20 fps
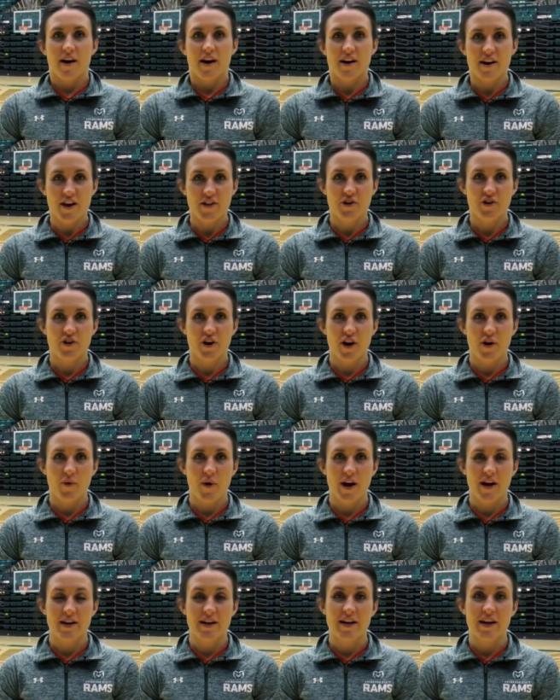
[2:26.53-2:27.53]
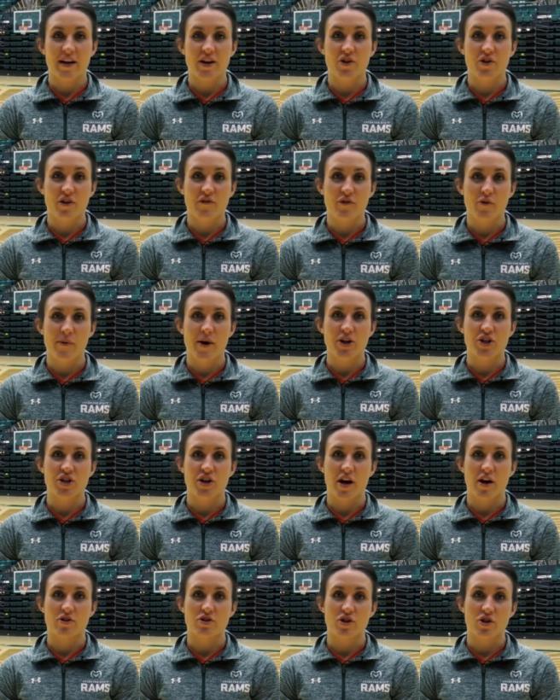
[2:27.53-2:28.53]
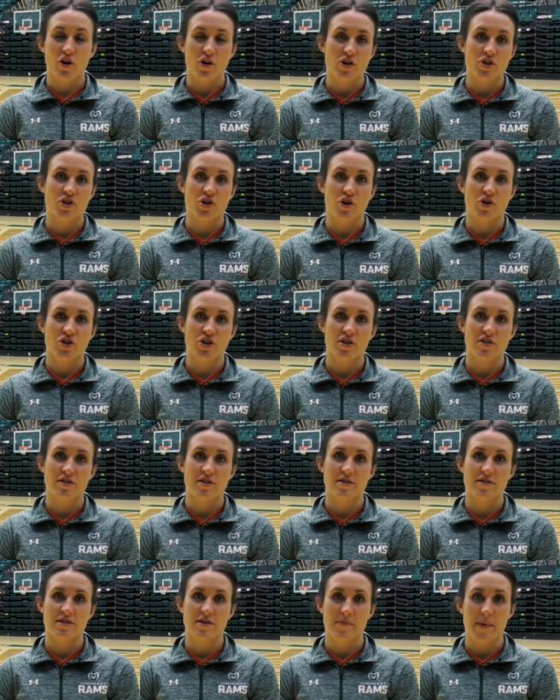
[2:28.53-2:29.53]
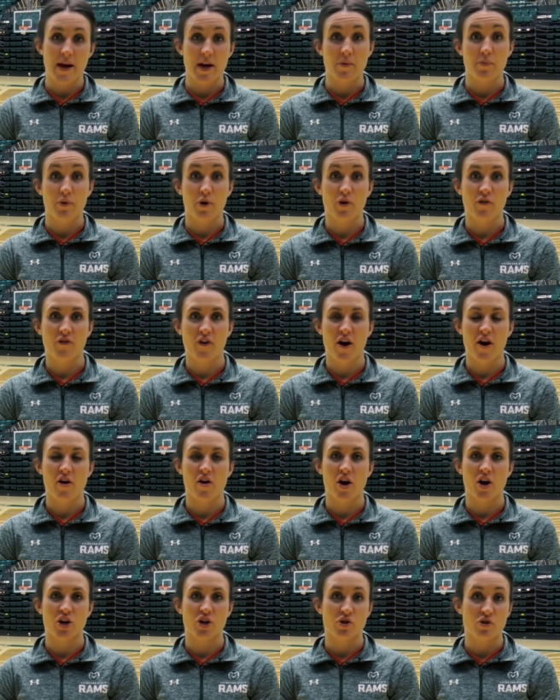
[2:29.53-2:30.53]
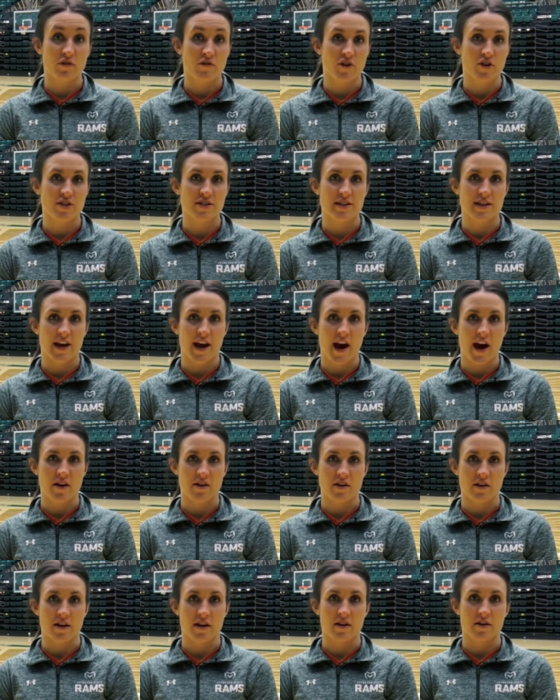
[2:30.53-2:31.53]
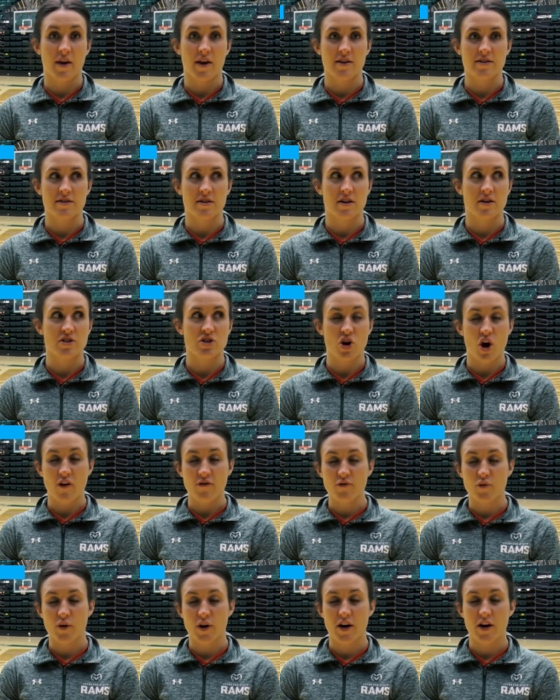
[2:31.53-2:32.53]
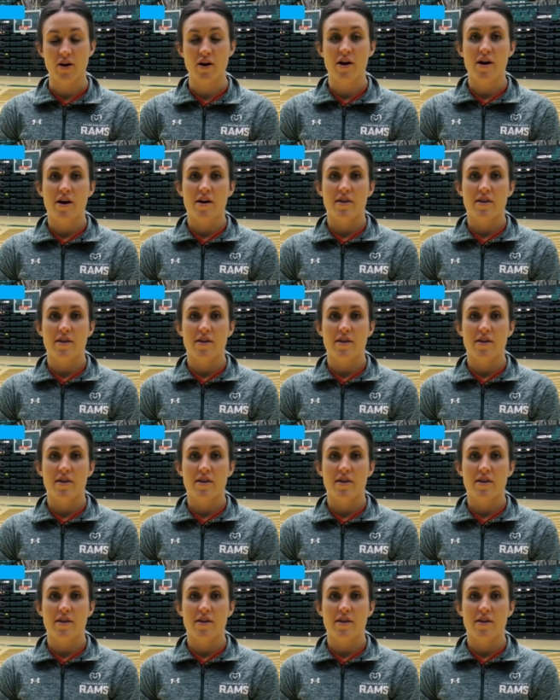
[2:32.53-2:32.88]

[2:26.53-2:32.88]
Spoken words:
Another great way to get your information out to college coaches is to make a profile on University Athlete. It's a software